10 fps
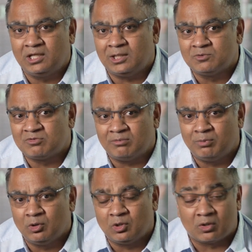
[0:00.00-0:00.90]
comes from
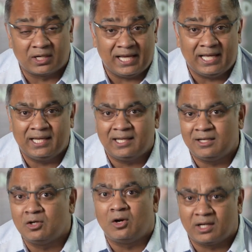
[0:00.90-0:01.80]
both organic and
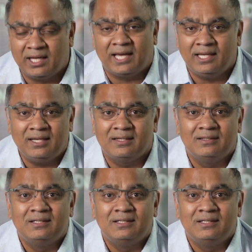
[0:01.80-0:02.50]
inorganic